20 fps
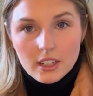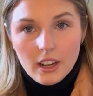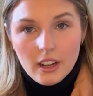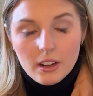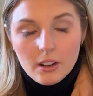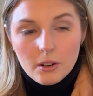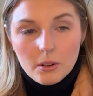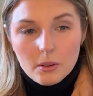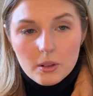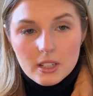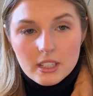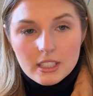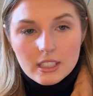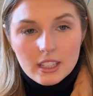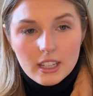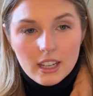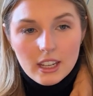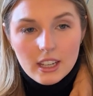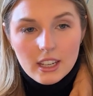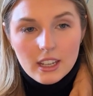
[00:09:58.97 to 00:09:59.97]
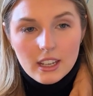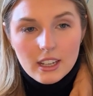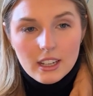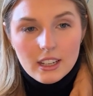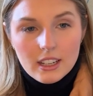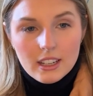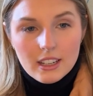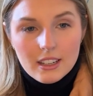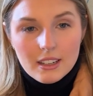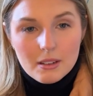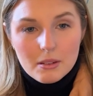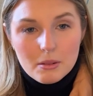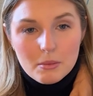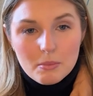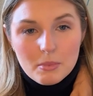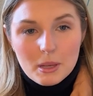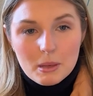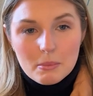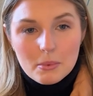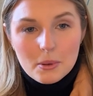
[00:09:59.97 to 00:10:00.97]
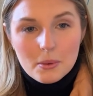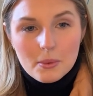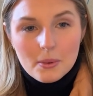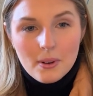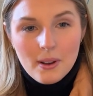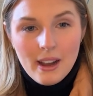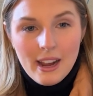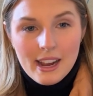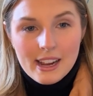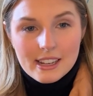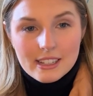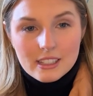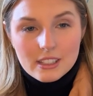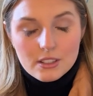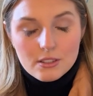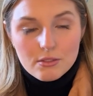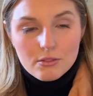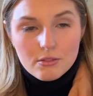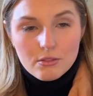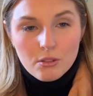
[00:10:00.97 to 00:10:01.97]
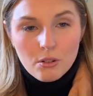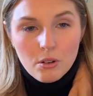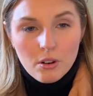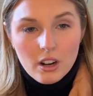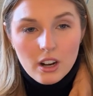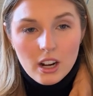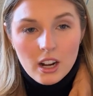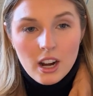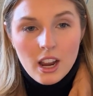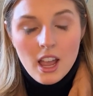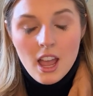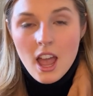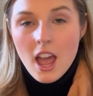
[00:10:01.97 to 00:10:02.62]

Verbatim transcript: I always get, people will ask for,